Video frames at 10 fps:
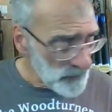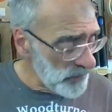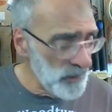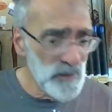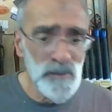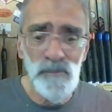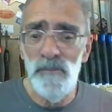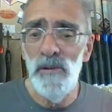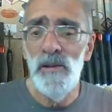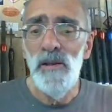
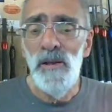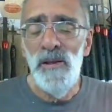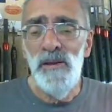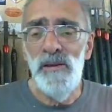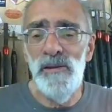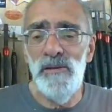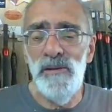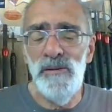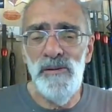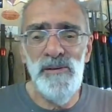Um, it
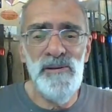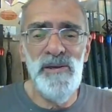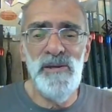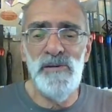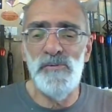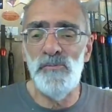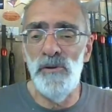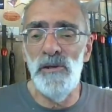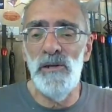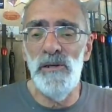it is
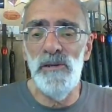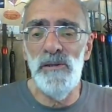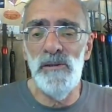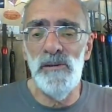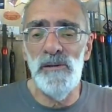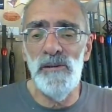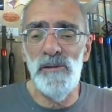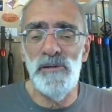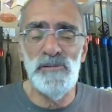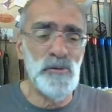really
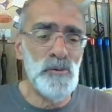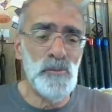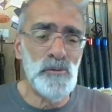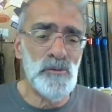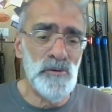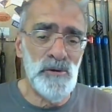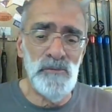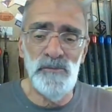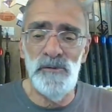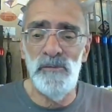an enjoyable
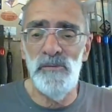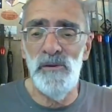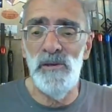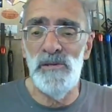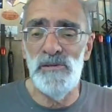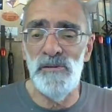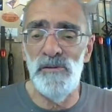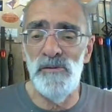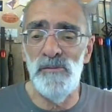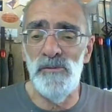craft. And the thing is that
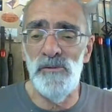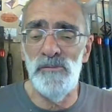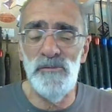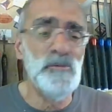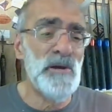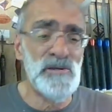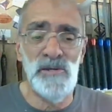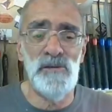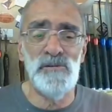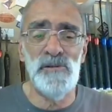you, you do get
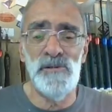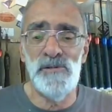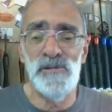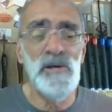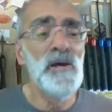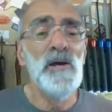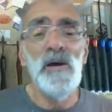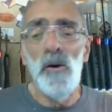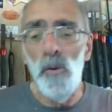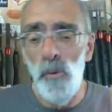second chances.
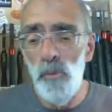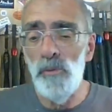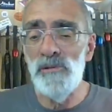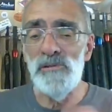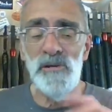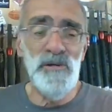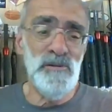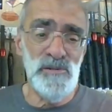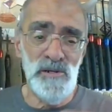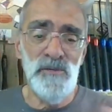Always take
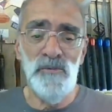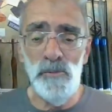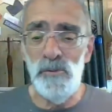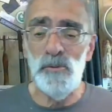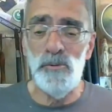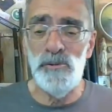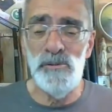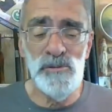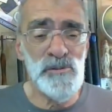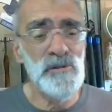the safety
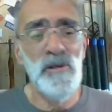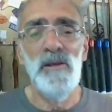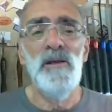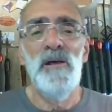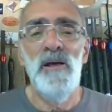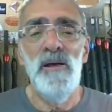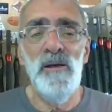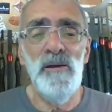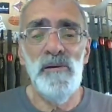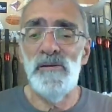precautions
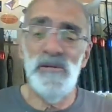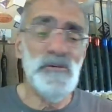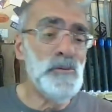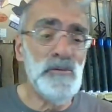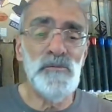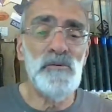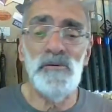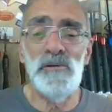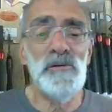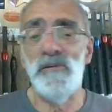because uh, then you live to
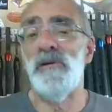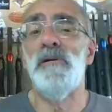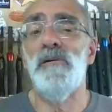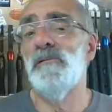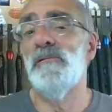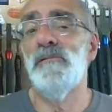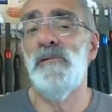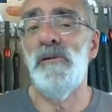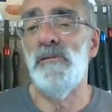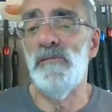fight another day.
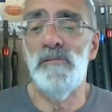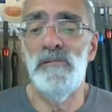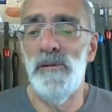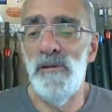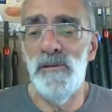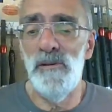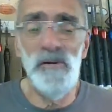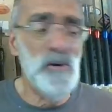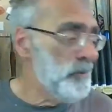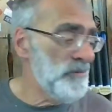You know, uh, a
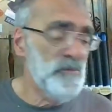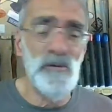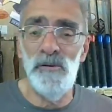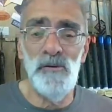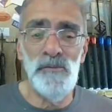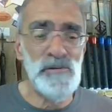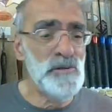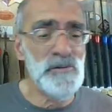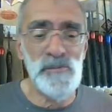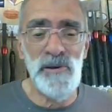goblet flying off is
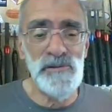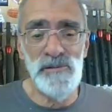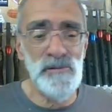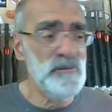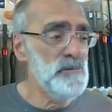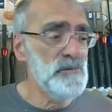not as bad as a